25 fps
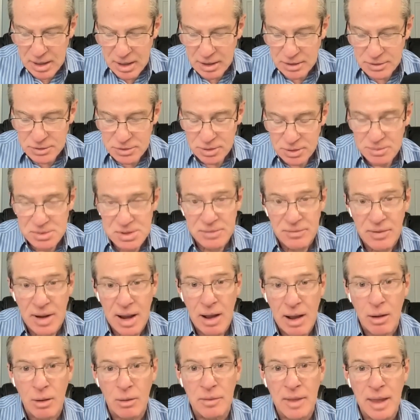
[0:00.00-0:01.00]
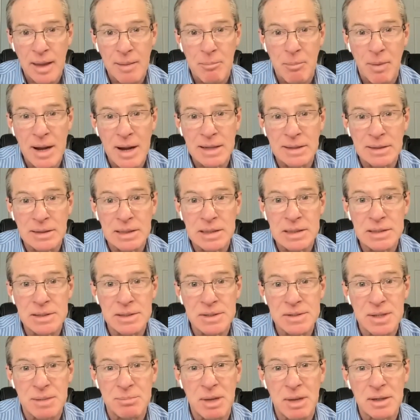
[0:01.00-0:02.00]
in terms of how that might lead
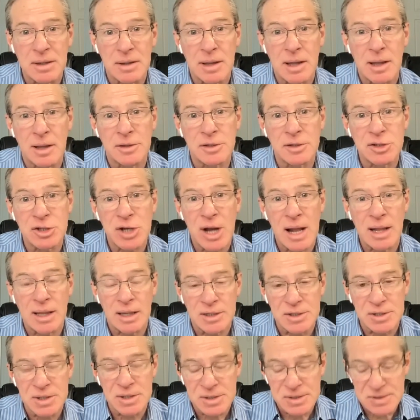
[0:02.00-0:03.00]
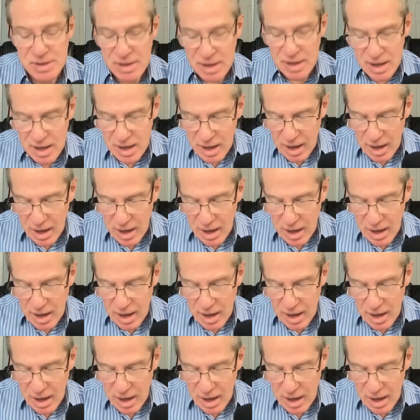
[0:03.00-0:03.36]
to some mental health challenges.